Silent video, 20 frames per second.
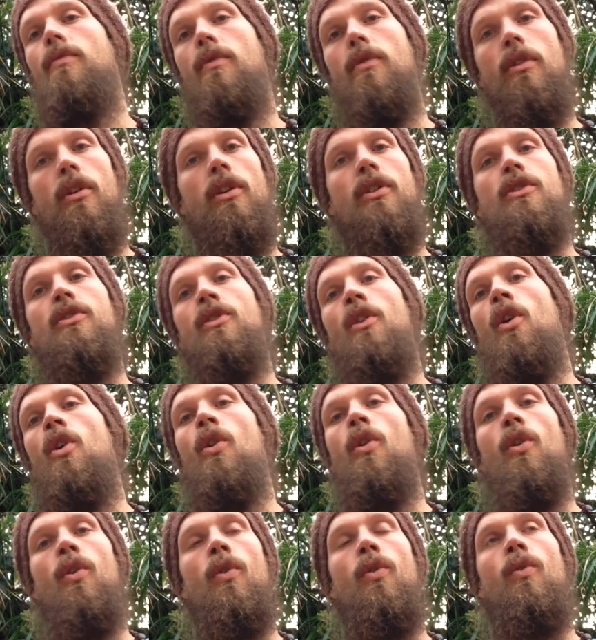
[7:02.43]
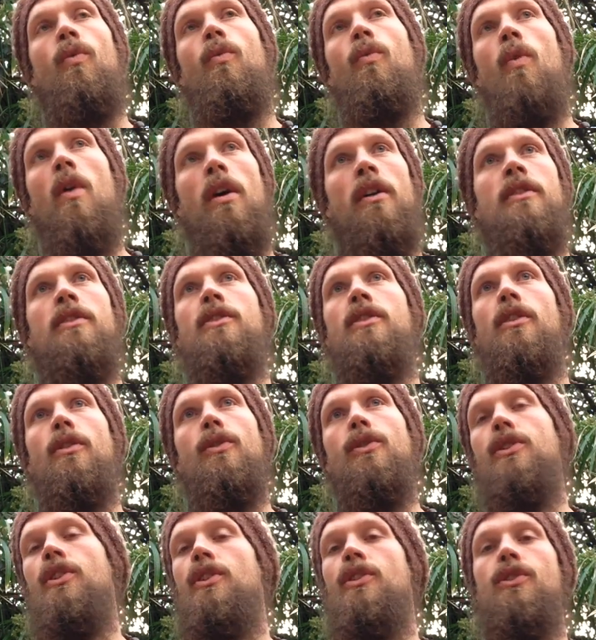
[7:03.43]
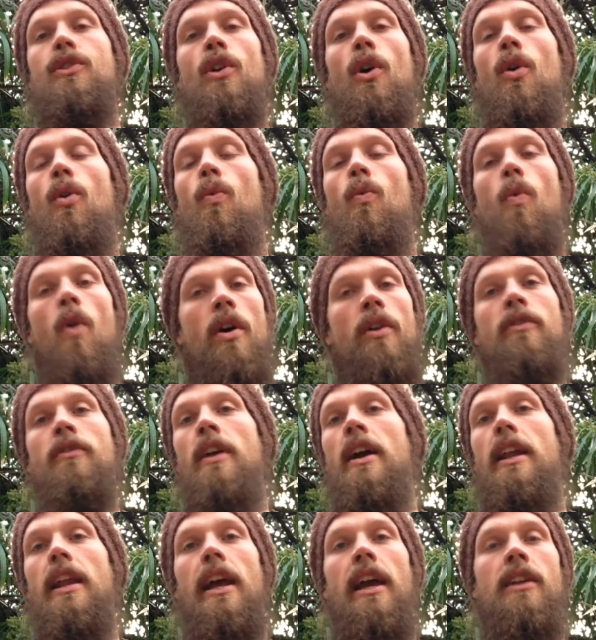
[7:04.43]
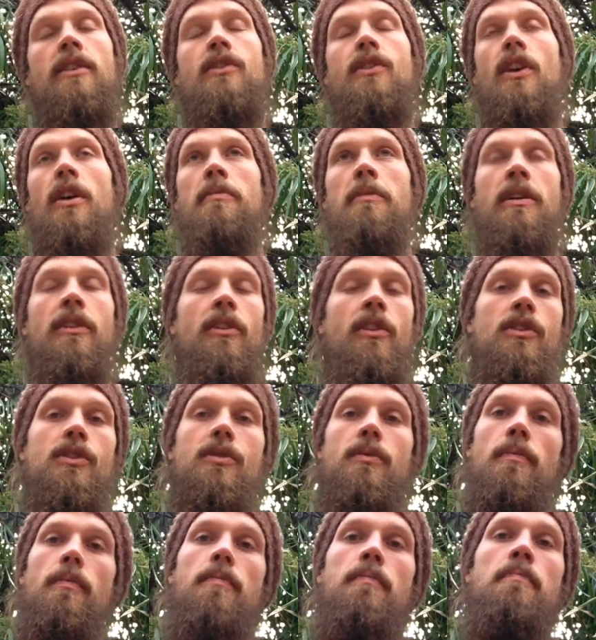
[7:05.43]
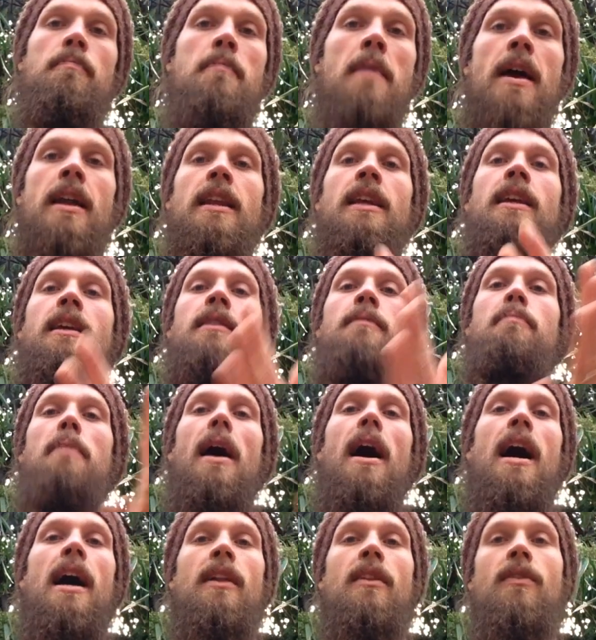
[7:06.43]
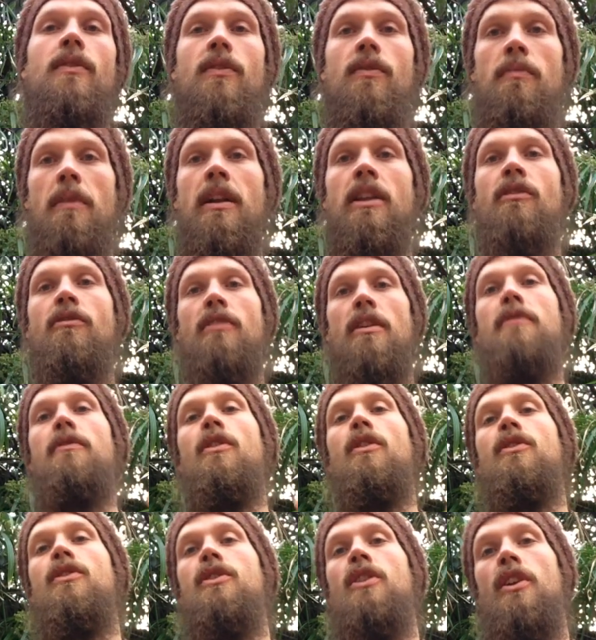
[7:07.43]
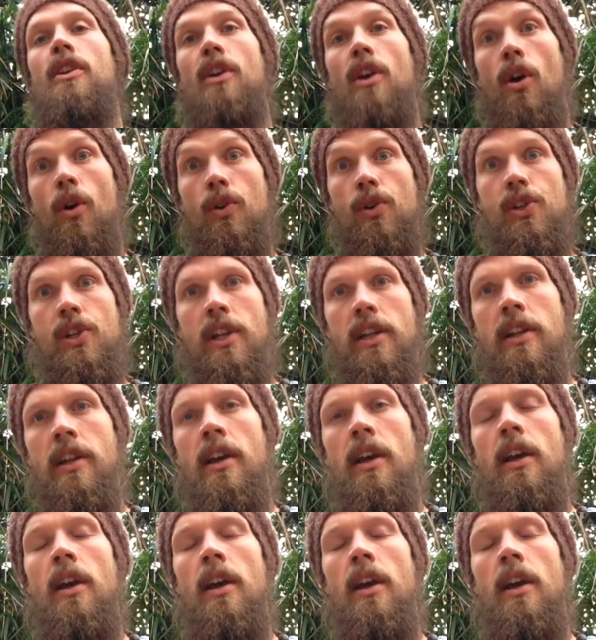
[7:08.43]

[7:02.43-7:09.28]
there's no one solution, there's no one right answer. I mean, there's many paths, many rivers to the ocean.